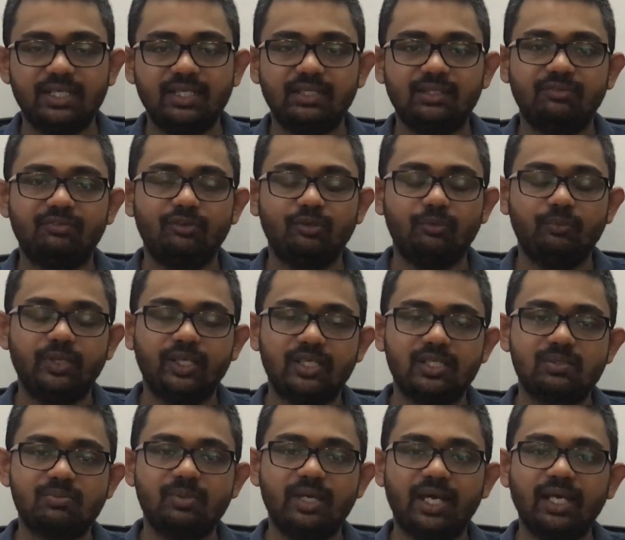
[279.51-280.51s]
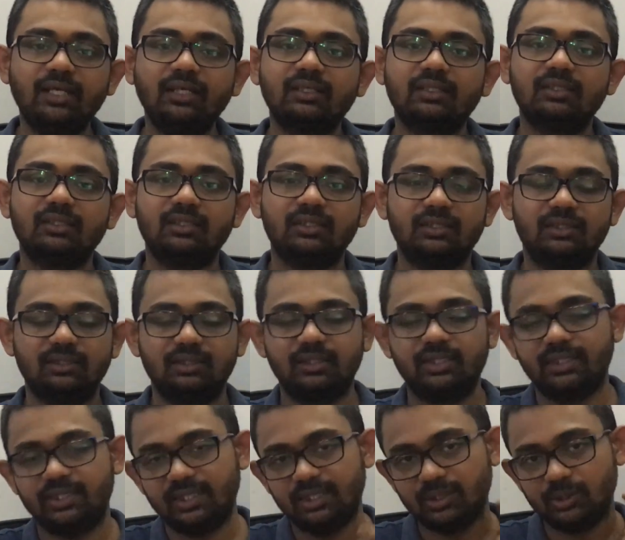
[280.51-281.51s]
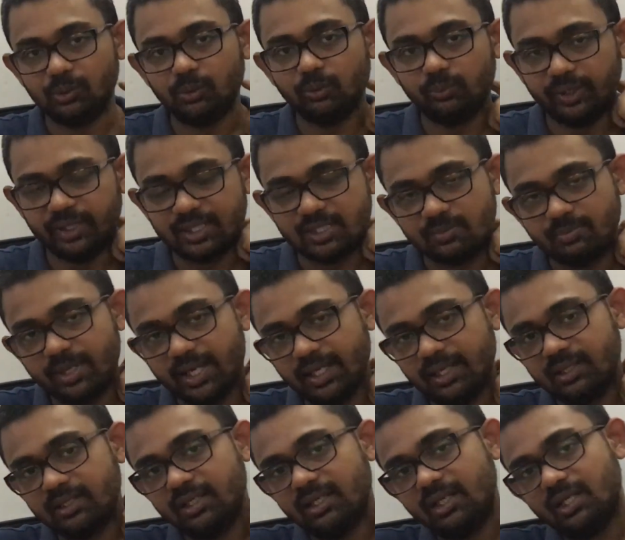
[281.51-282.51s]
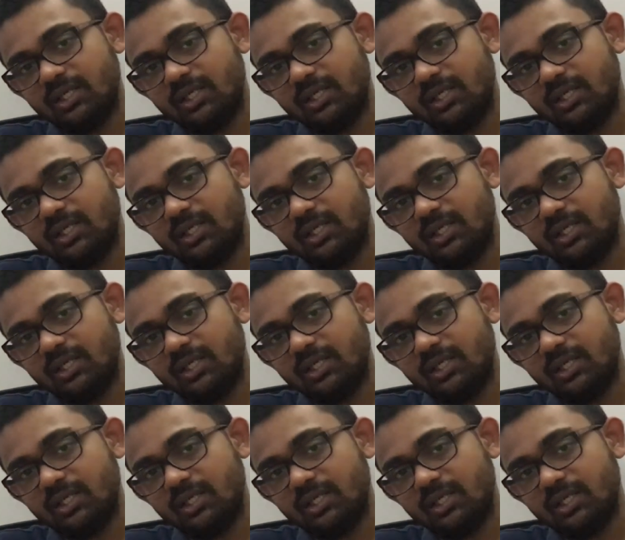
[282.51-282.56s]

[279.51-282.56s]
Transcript: a few weeks back, I think 2 weeks back.